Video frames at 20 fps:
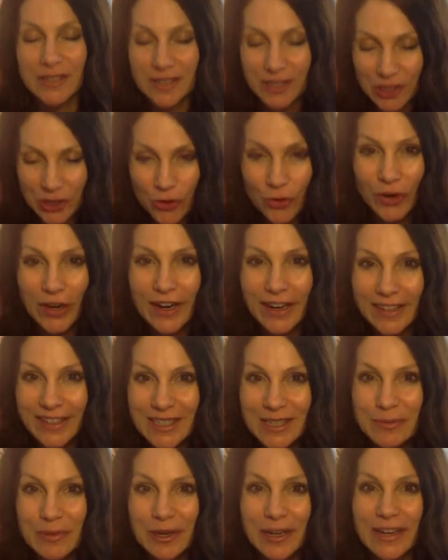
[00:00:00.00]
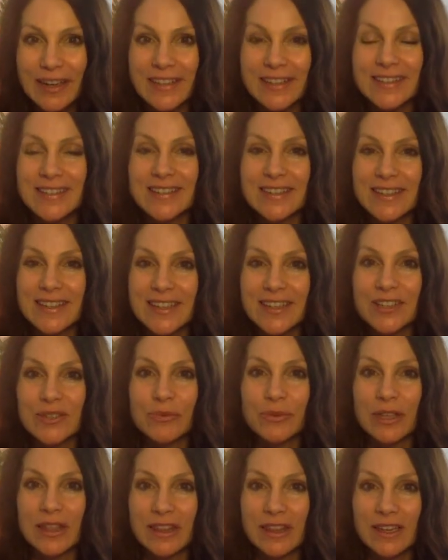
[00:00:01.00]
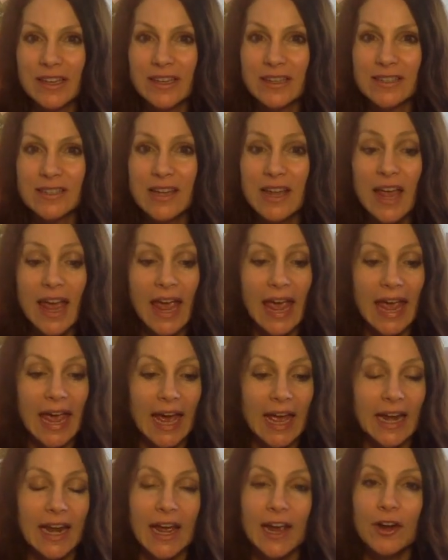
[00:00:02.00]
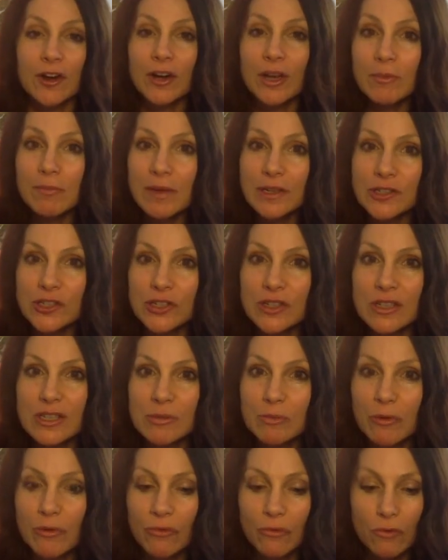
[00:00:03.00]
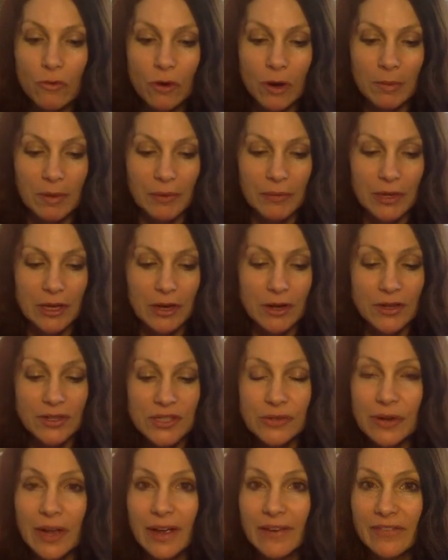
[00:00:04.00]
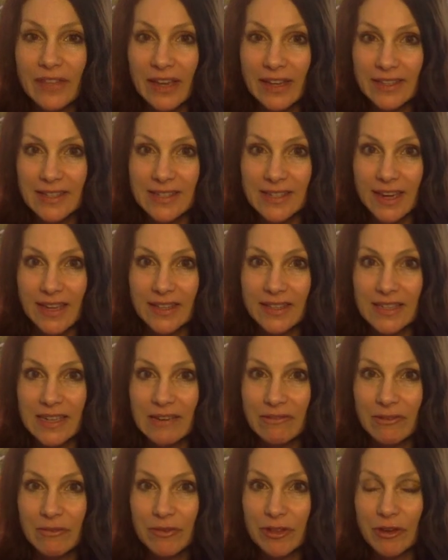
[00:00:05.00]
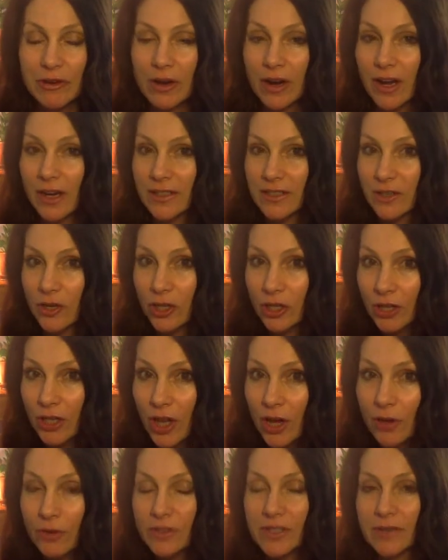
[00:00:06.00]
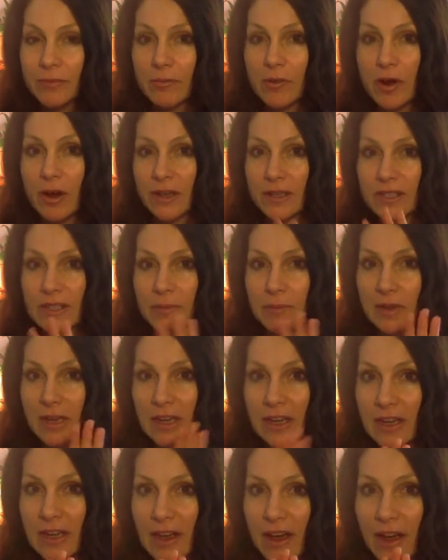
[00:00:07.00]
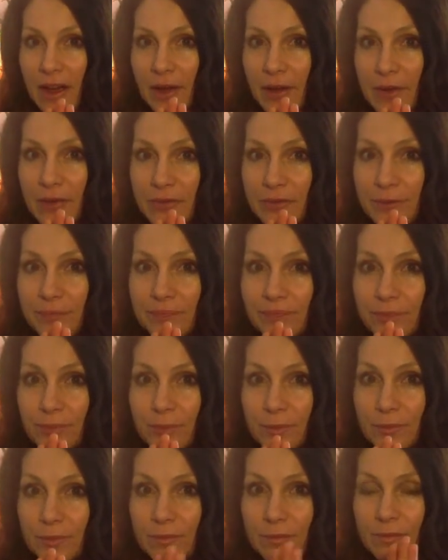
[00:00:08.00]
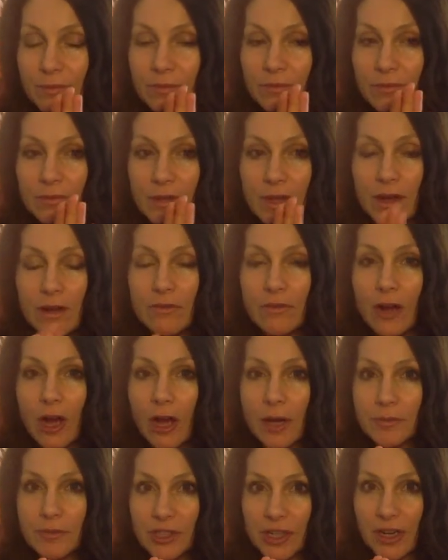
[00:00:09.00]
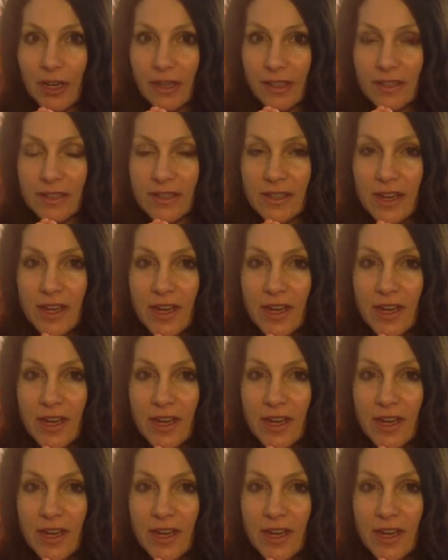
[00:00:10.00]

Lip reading: your experience is with this. And I already mentioned this before, but we also have that sense, even with our eyes closed, of proximity of objects.